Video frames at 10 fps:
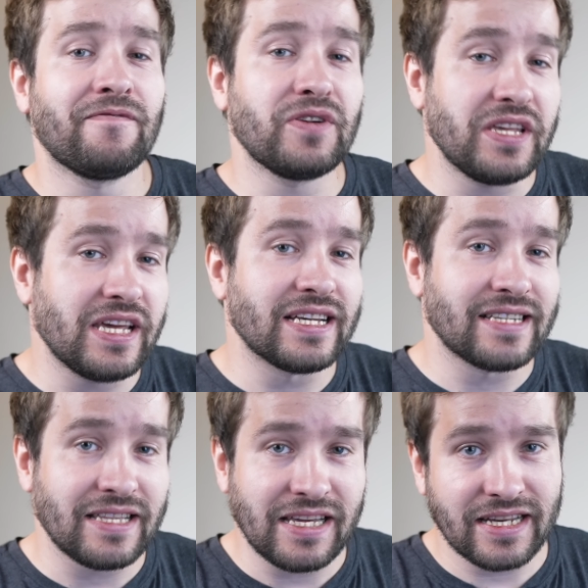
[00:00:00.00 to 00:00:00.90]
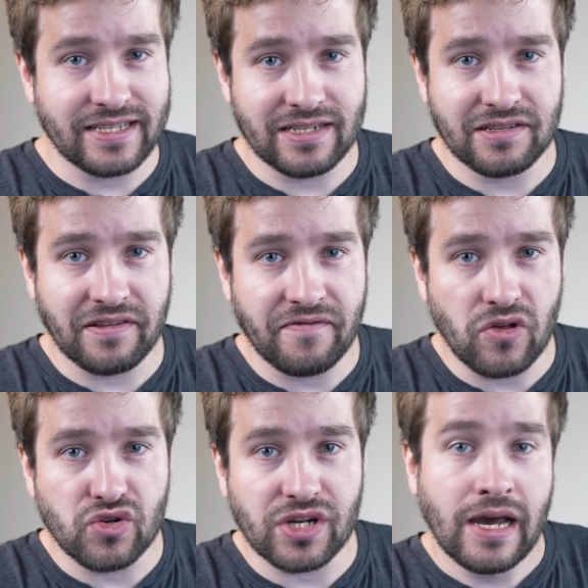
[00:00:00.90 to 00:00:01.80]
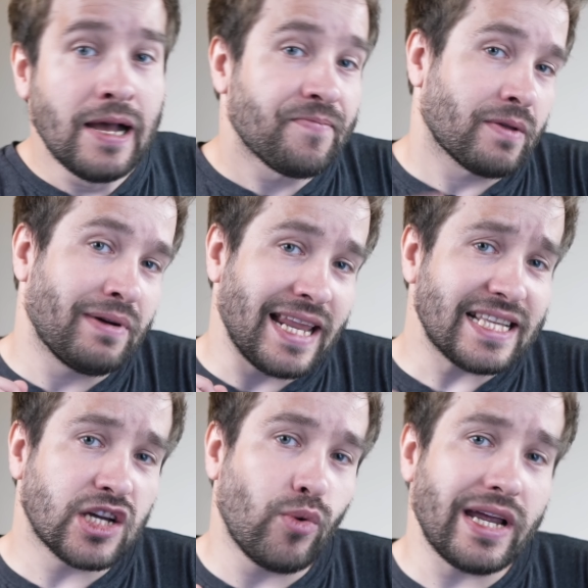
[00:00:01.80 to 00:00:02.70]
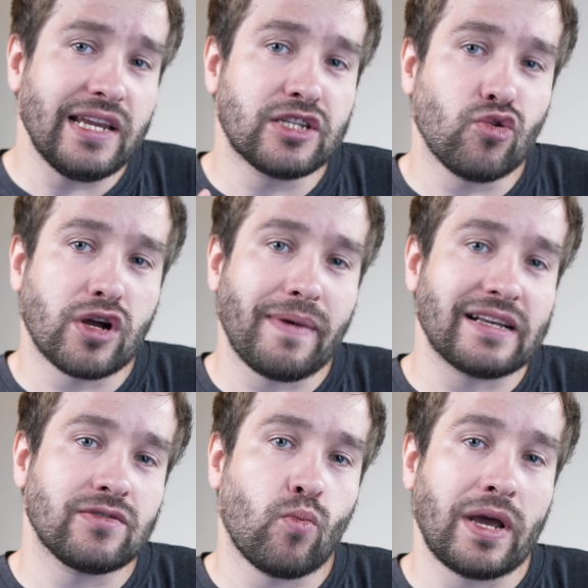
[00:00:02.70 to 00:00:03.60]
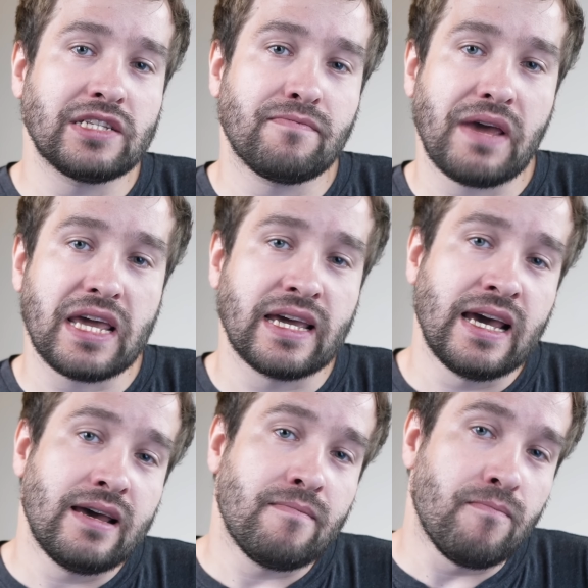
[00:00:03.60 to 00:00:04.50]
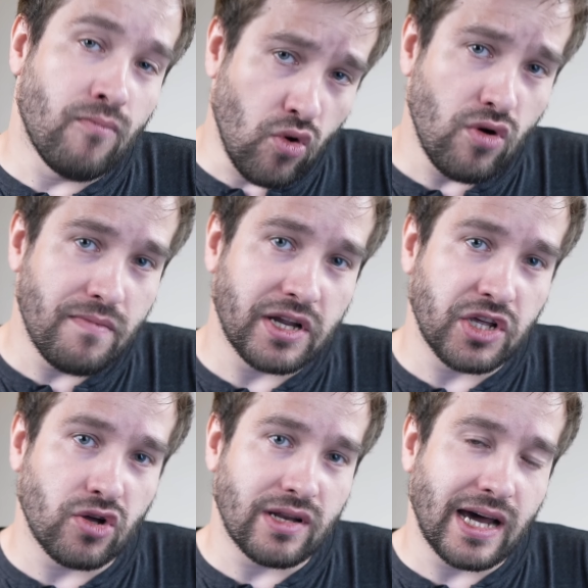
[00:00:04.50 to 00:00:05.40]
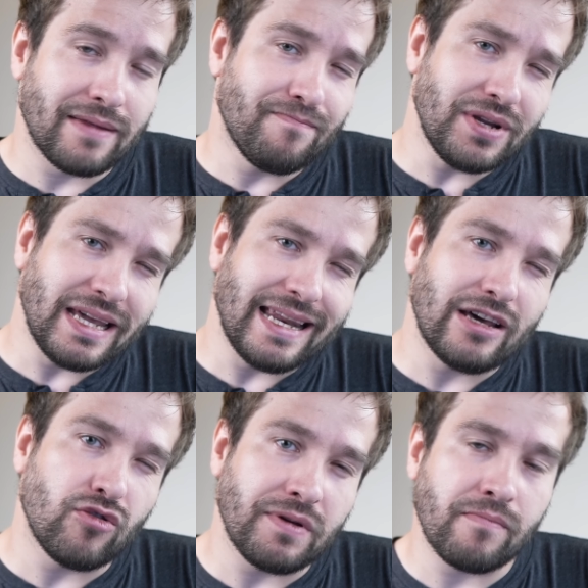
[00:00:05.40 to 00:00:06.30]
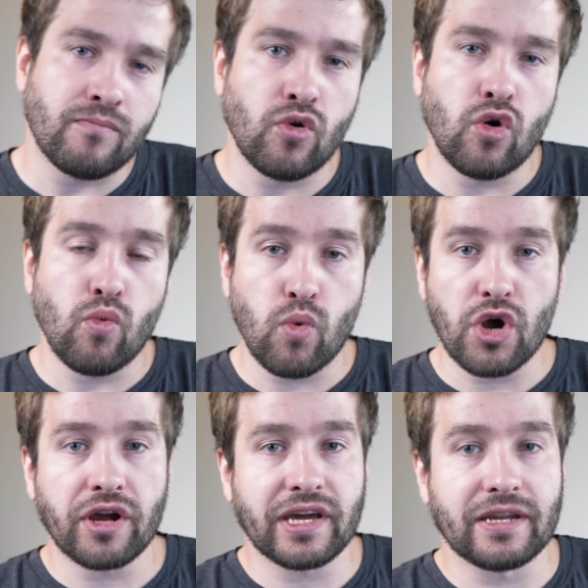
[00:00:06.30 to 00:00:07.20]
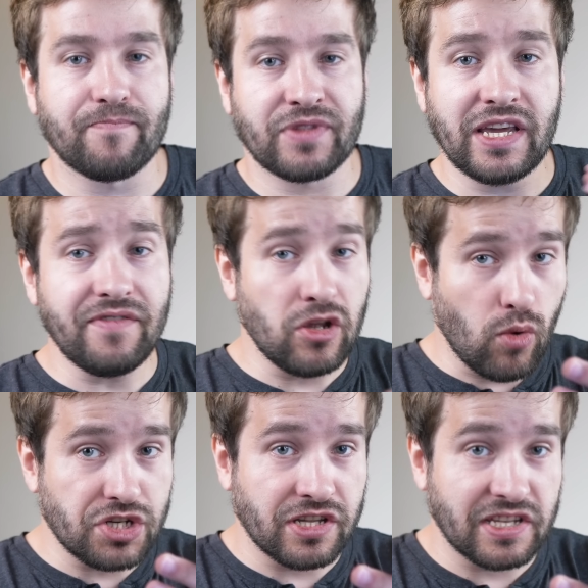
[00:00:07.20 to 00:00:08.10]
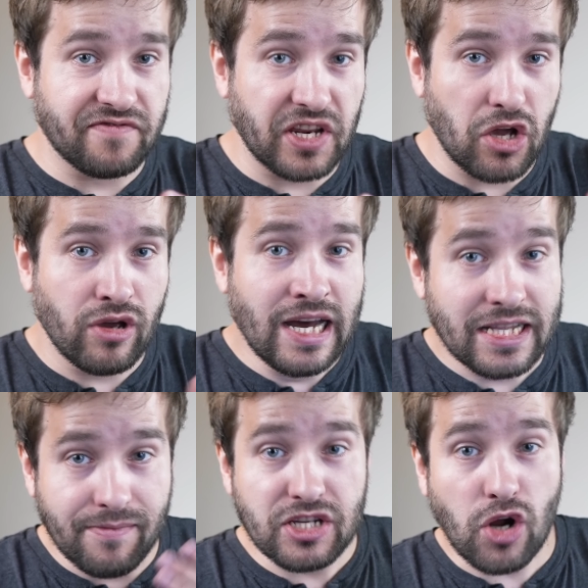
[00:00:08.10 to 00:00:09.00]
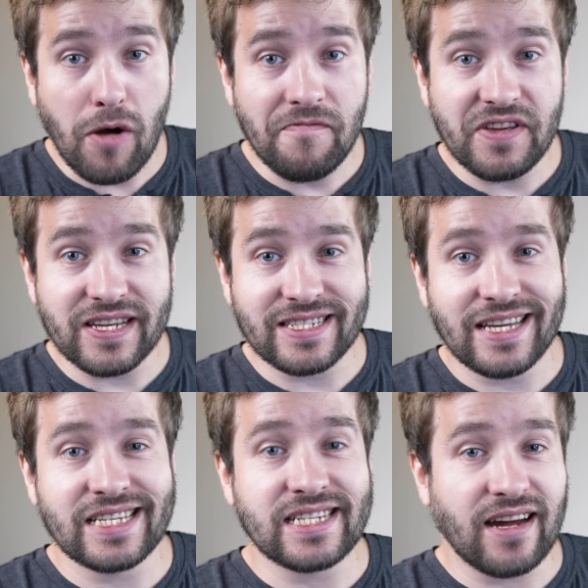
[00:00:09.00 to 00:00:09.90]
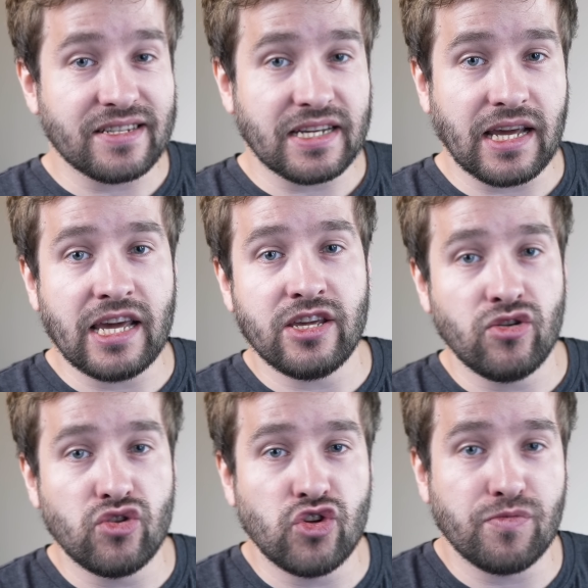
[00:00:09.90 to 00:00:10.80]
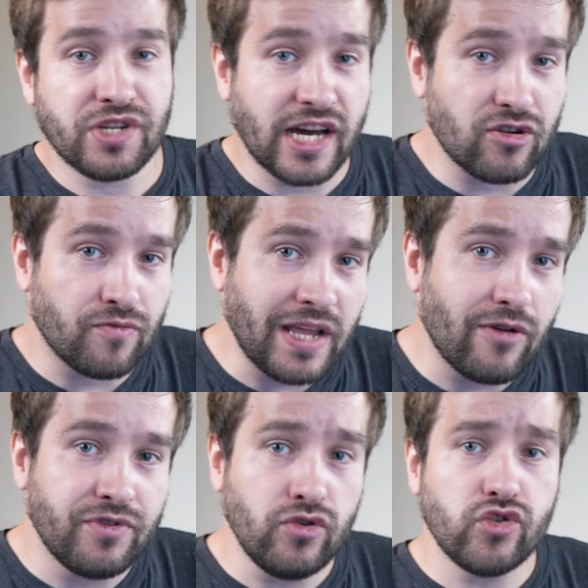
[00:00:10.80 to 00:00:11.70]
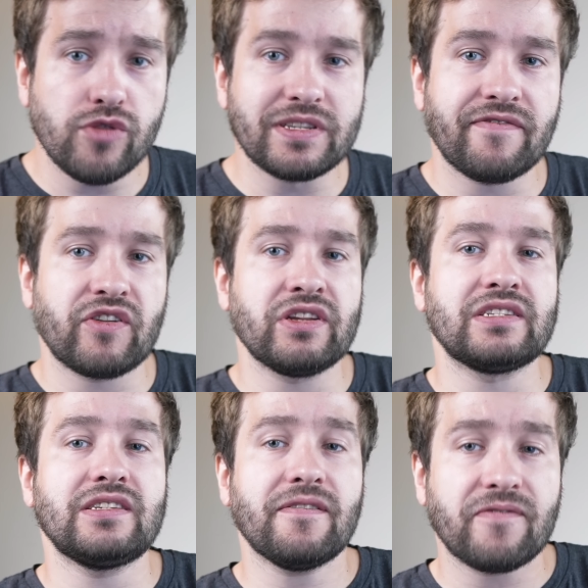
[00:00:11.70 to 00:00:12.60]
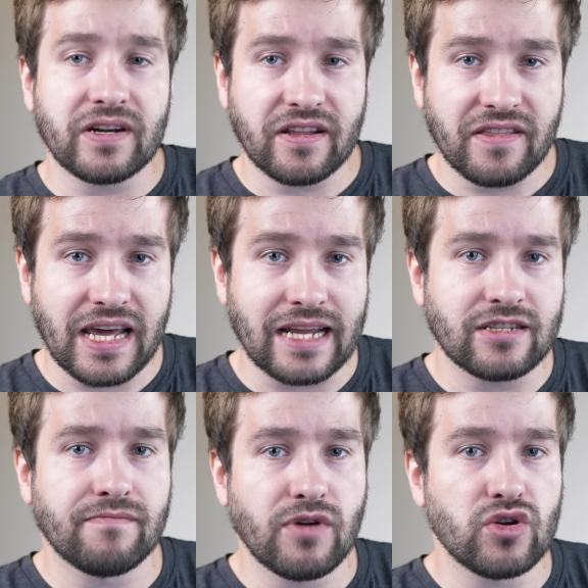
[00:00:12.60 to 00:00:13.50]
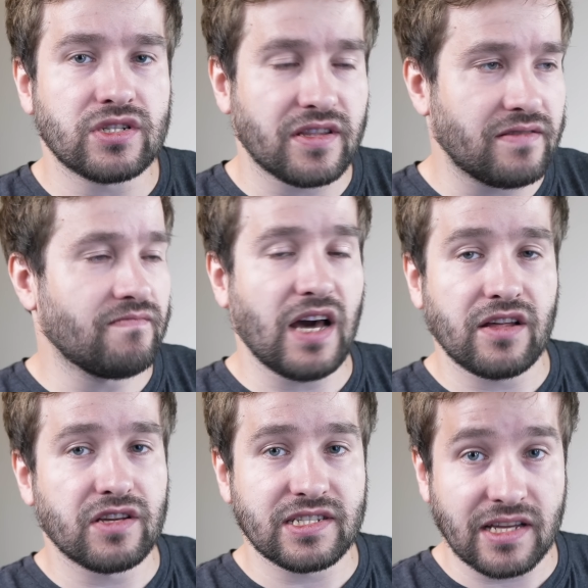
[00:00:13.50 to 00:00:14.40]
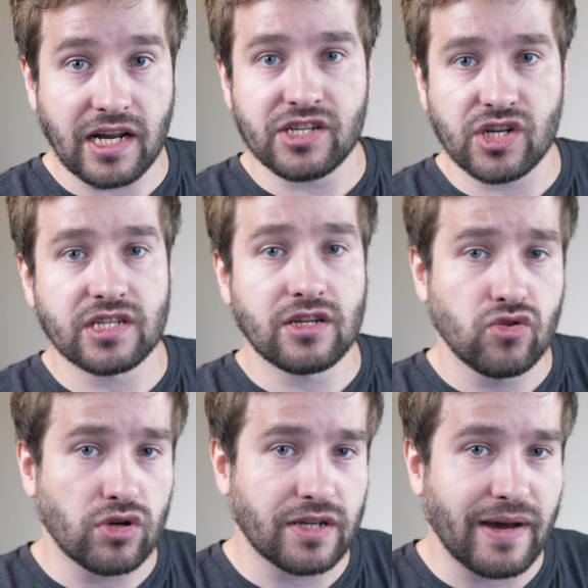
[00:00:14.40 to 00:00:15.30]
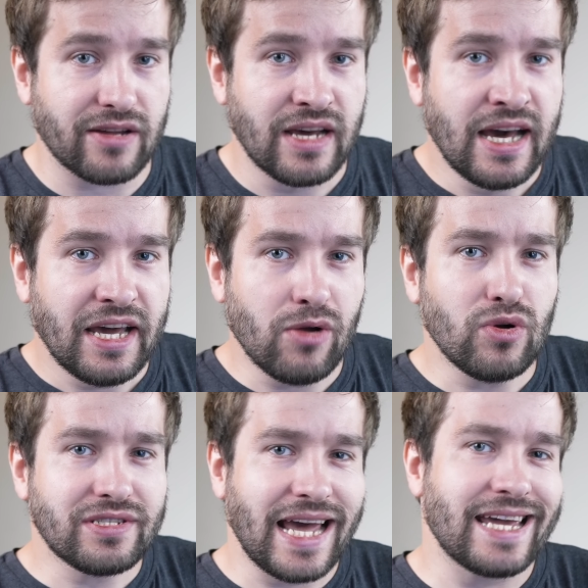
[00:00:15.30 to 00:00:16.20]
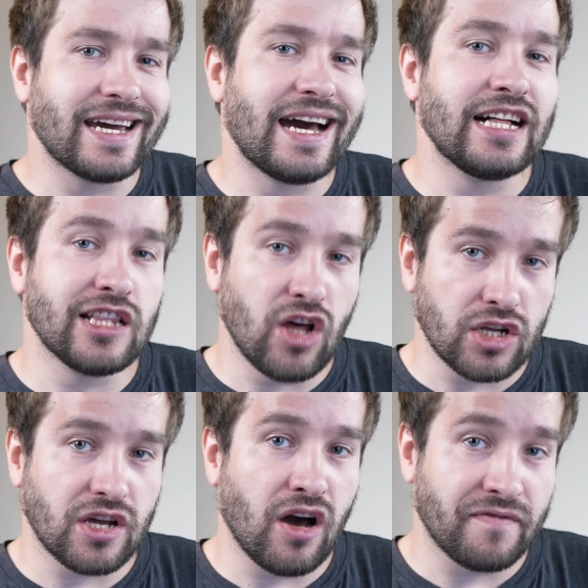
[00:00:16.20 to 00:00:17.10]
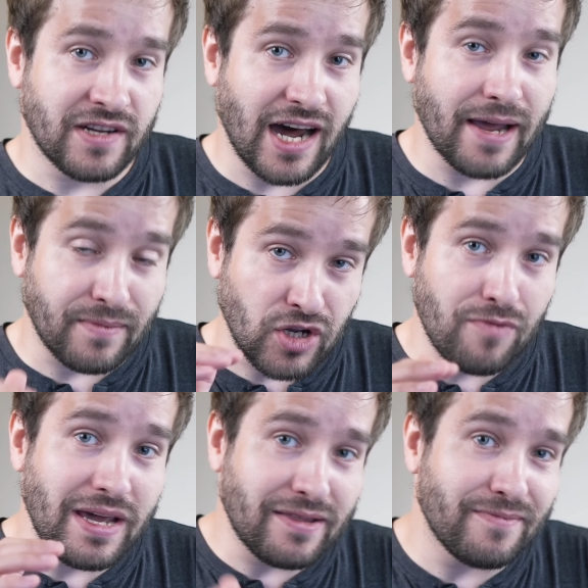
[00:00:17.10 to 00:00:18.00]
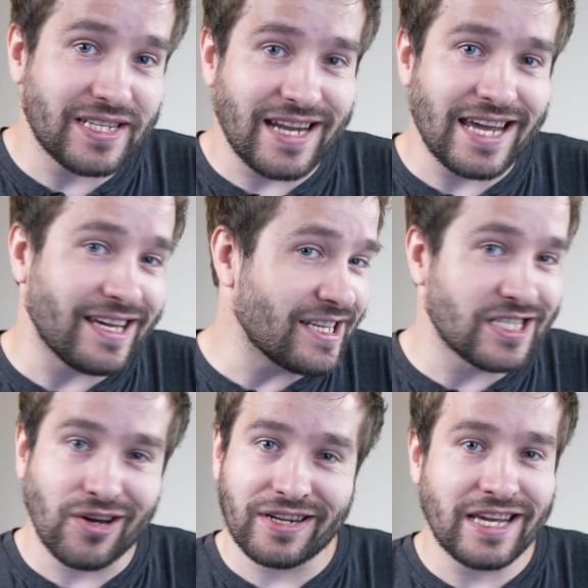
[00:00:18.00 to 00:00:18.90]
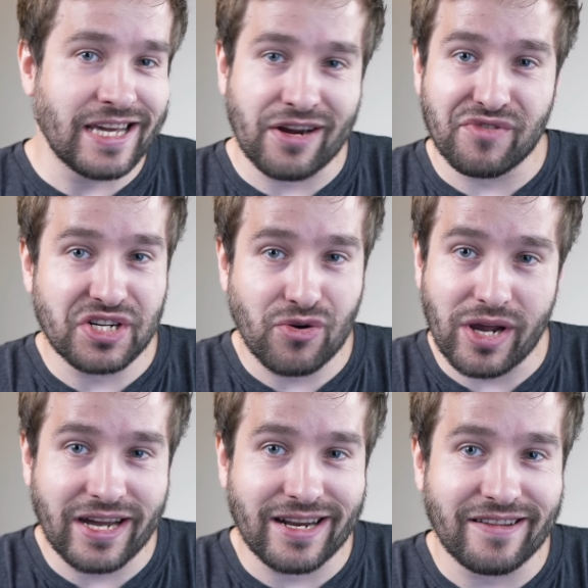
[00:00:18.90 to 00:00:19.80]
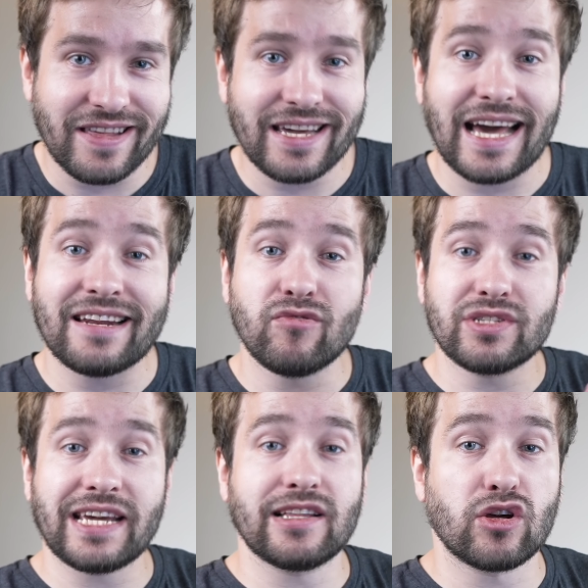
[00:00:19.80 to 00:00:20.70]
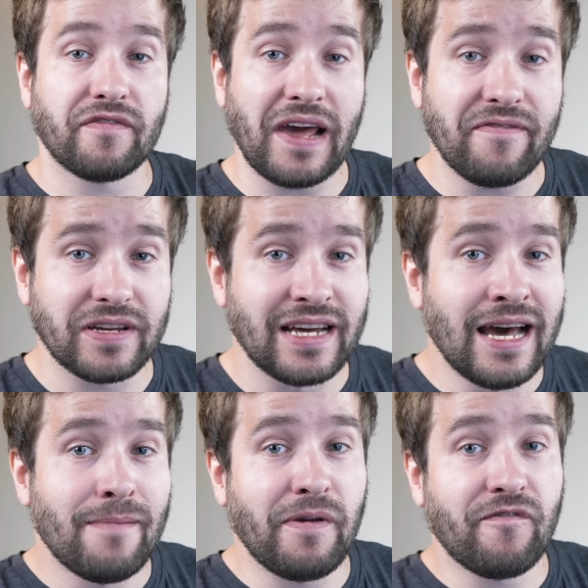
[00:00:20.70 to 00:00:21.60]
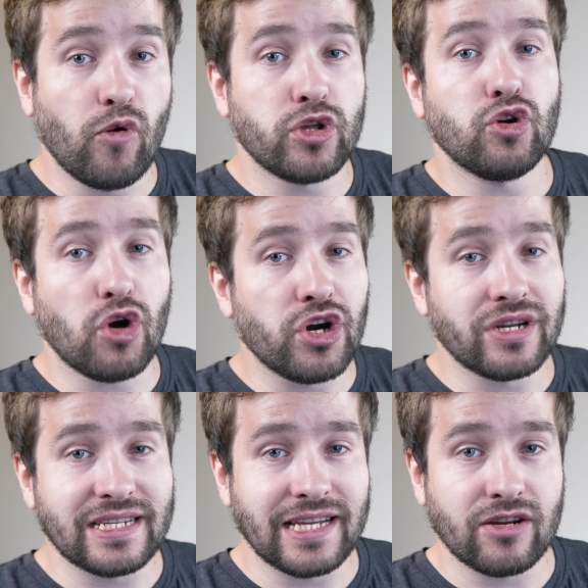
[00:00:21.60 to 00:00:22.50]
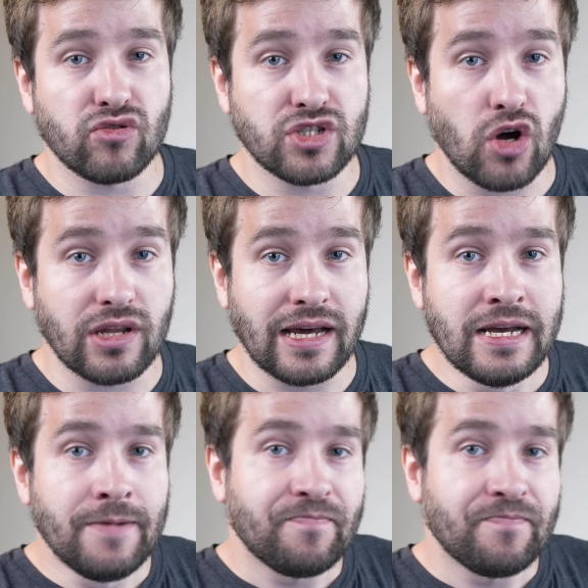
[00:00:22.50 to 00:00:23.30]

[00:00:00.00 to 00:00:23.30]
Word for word: for years and years into the future. But let's quickly talk about some ways to make more money online, putting a little bit more work in. And given you're watching this video, the most obvious is starting a YouTube channel. Now, YouTube is a very different thing to most others that I just talked about. It will take a lot of time. Don't make the mistake, it is not a get rich quick kind of thing, and it will take a lot of effort before you earn a single dollar.